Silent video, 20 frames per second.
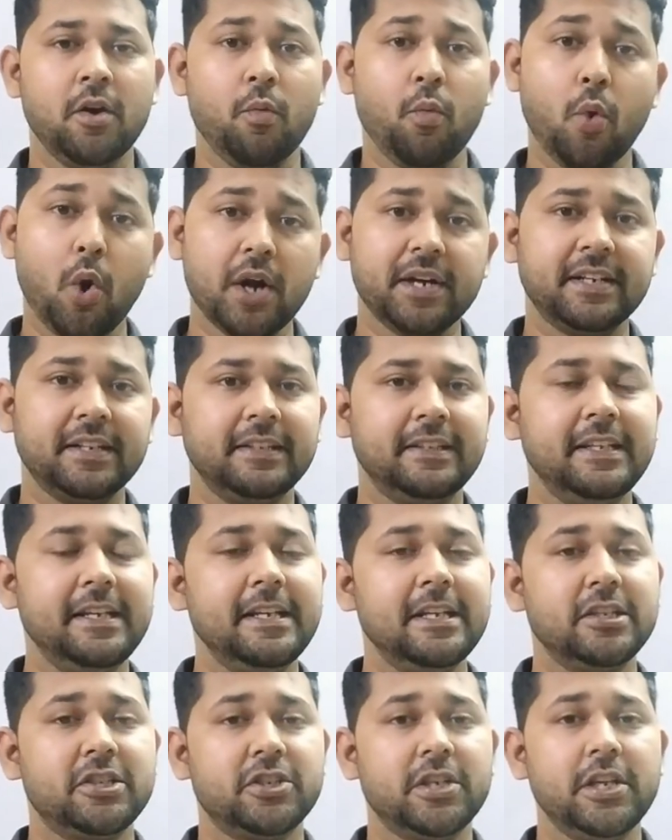What
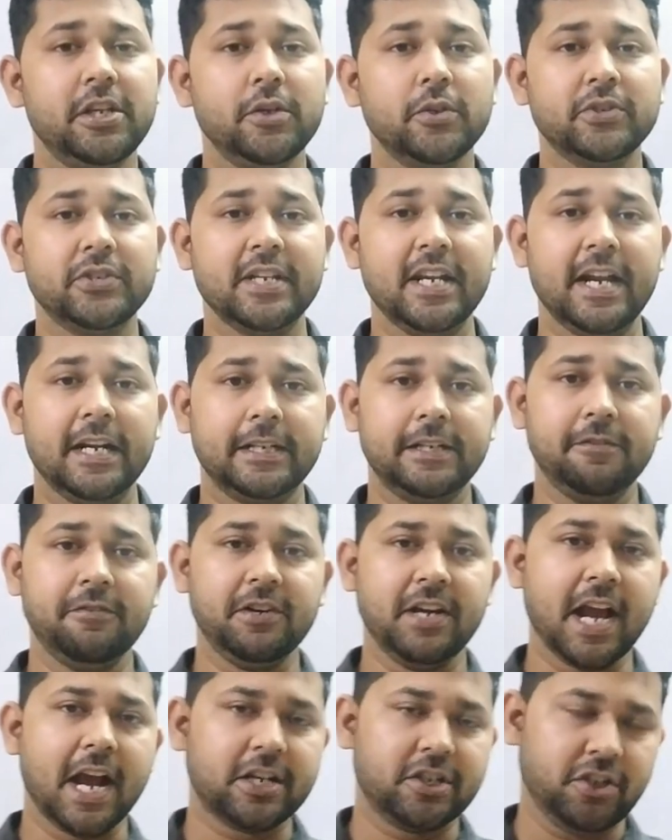the stereoselective
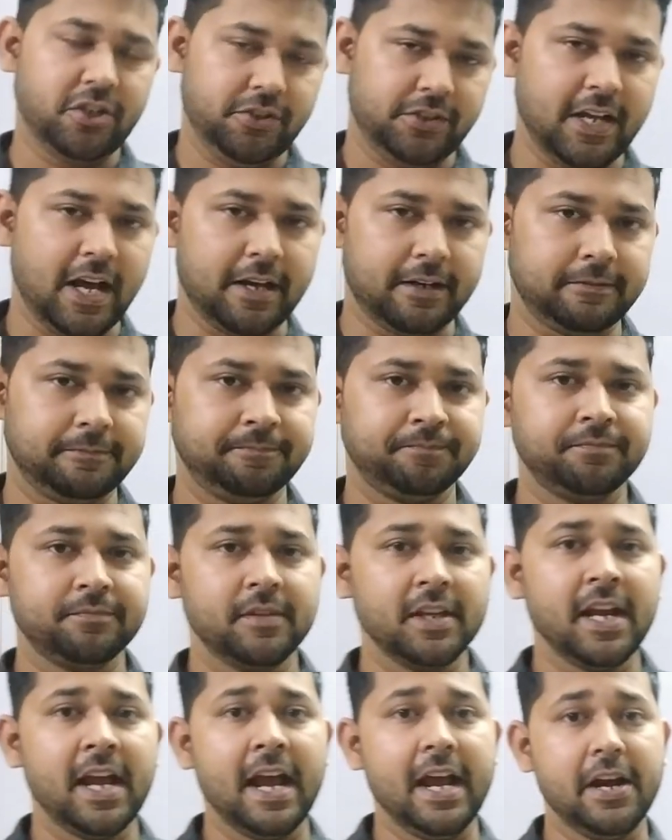reactions are?
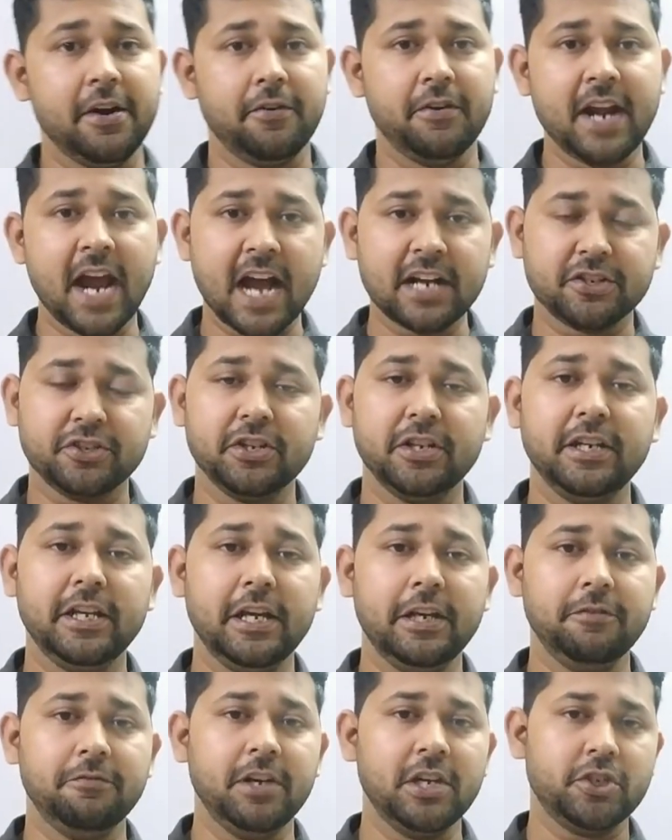A reaction
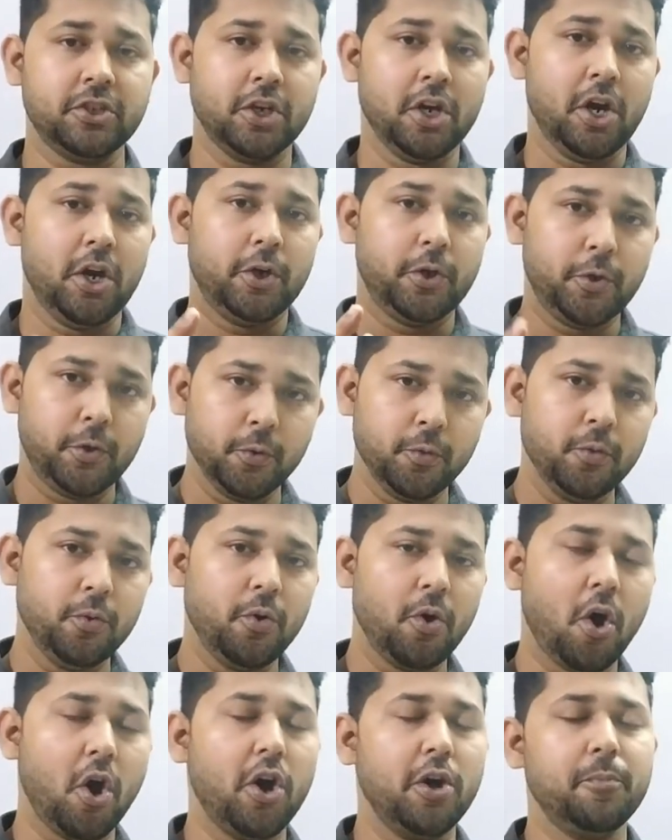in which
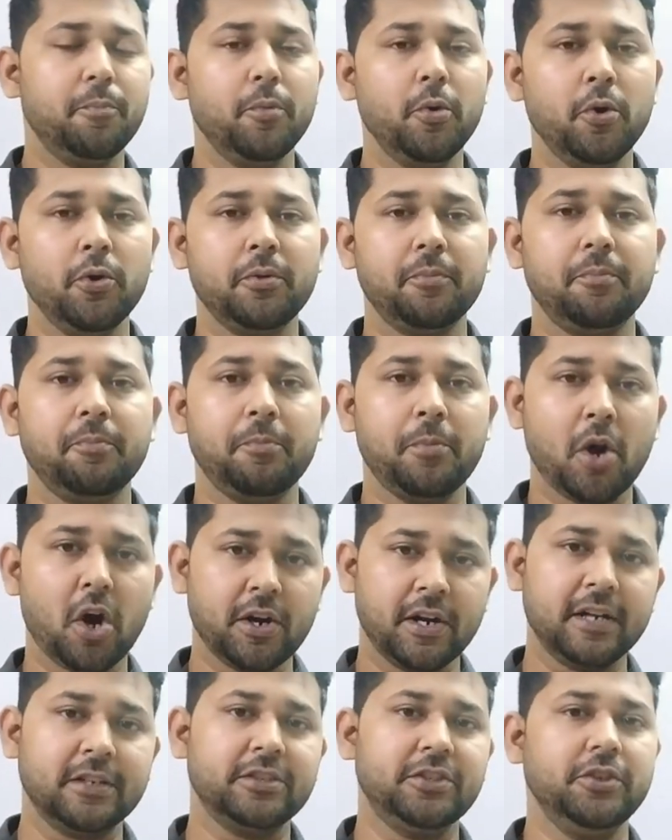two or more
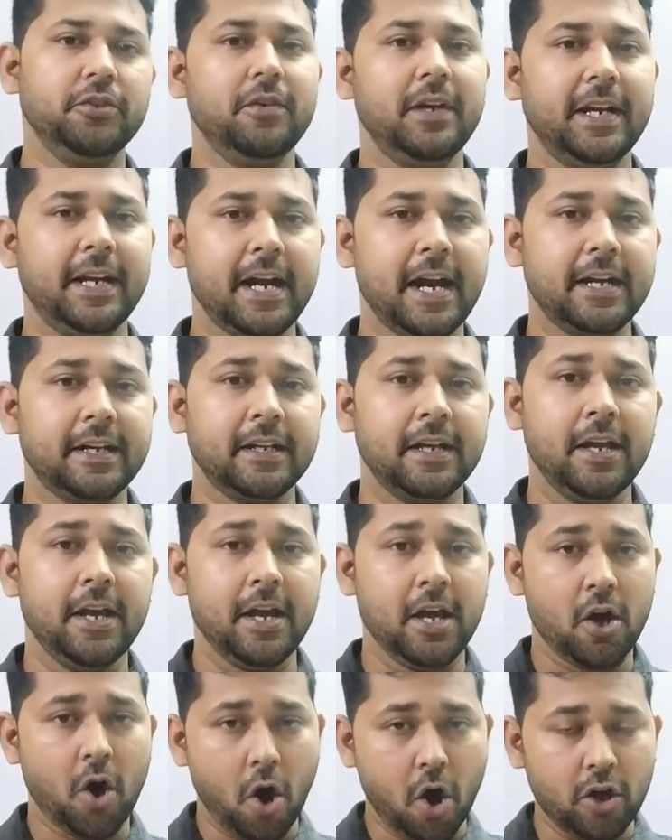products you will get.
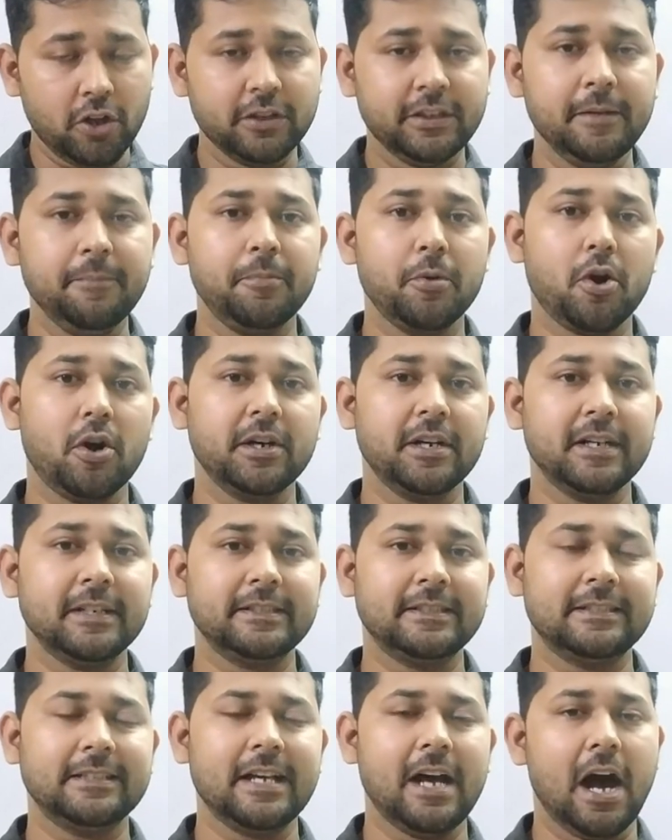All the
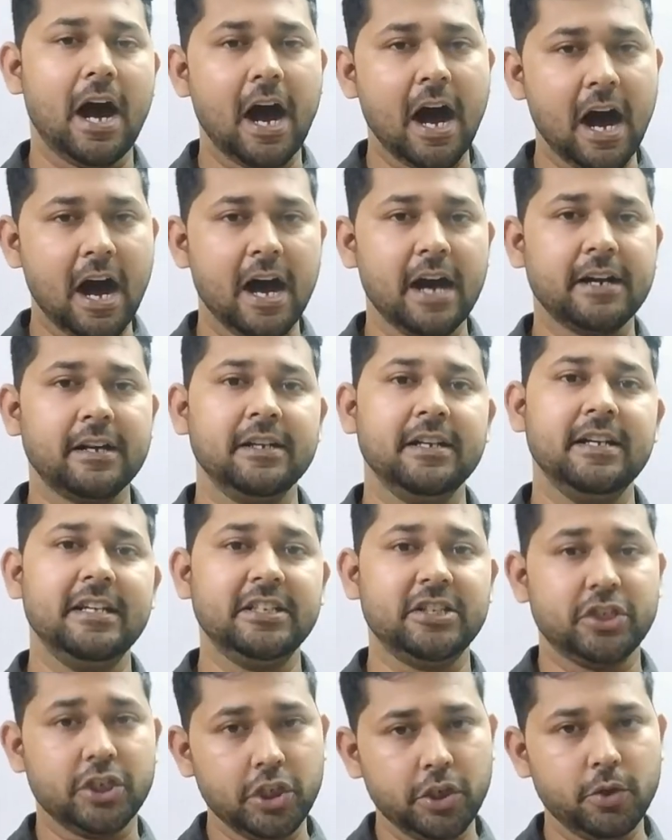products are
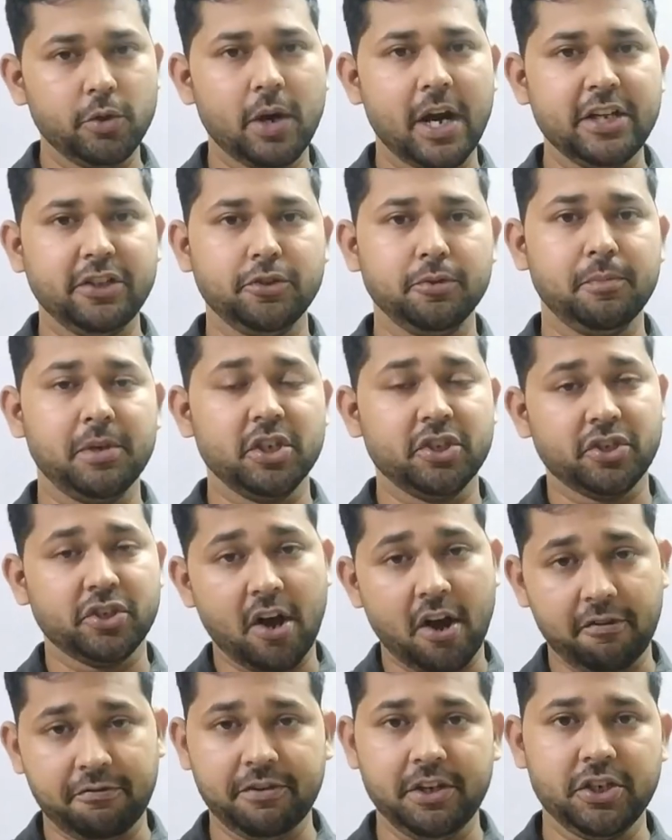stereoisomers
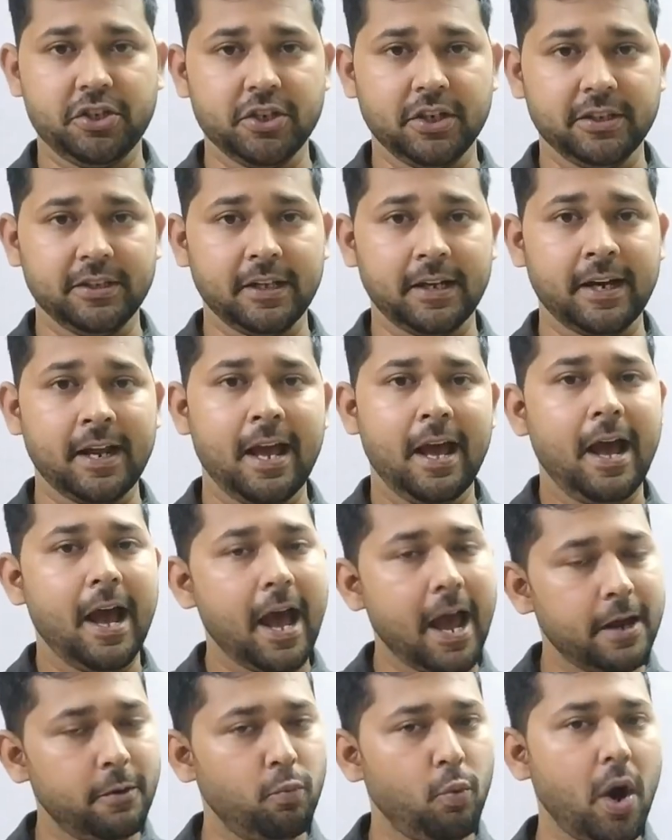of each other,
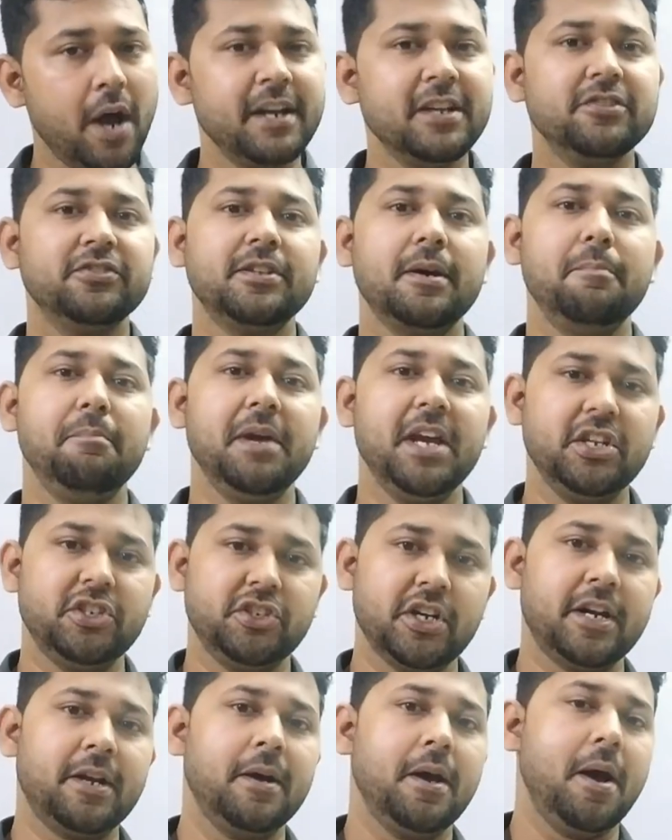and one is the
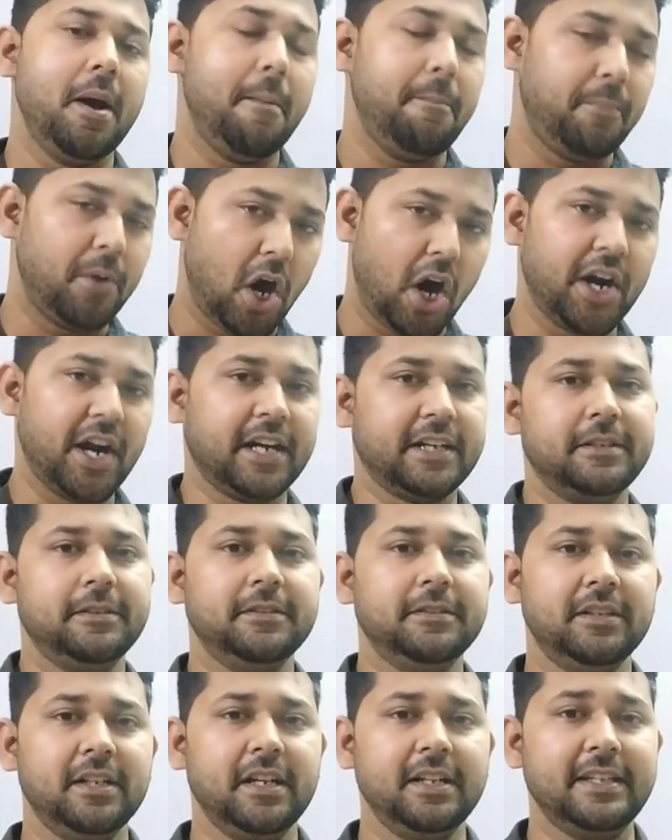major product,
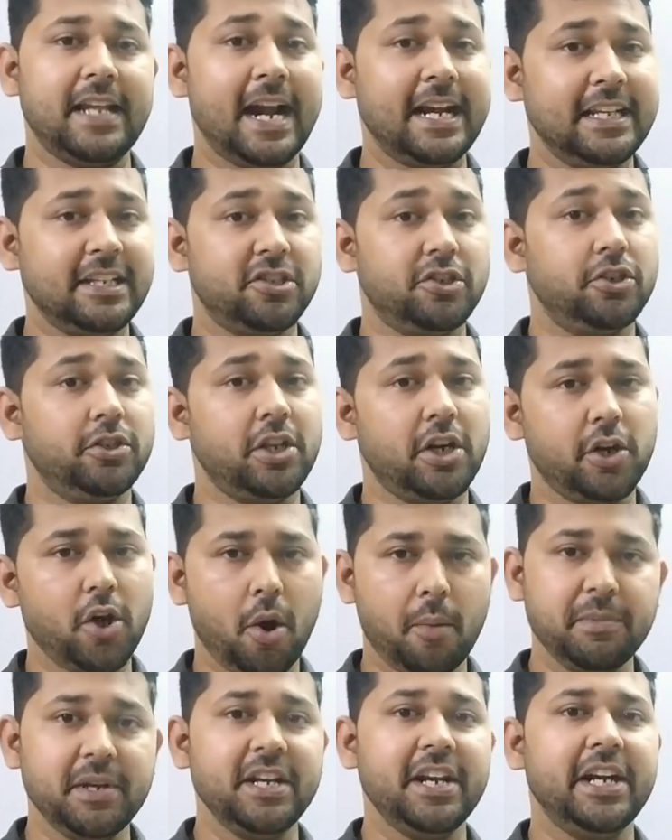that is the
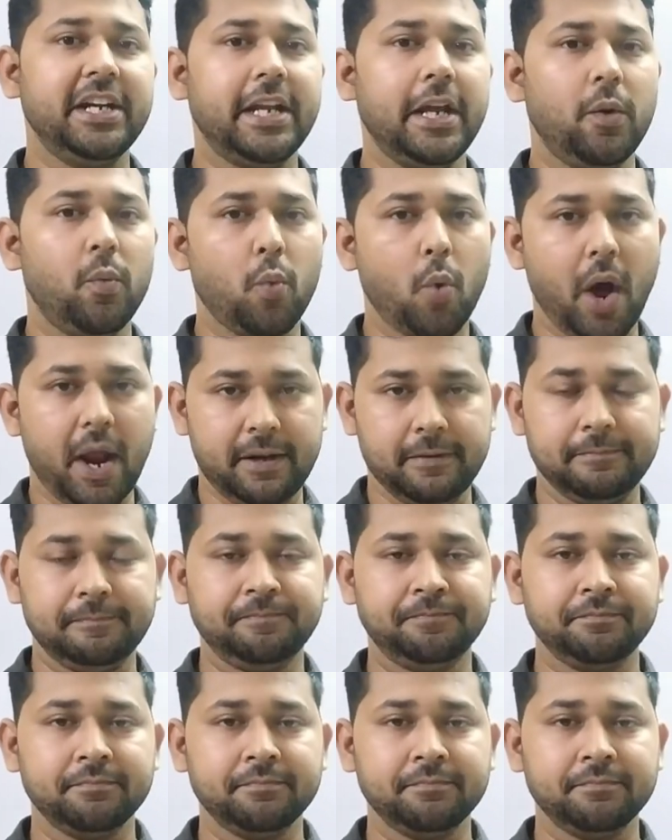dominating one.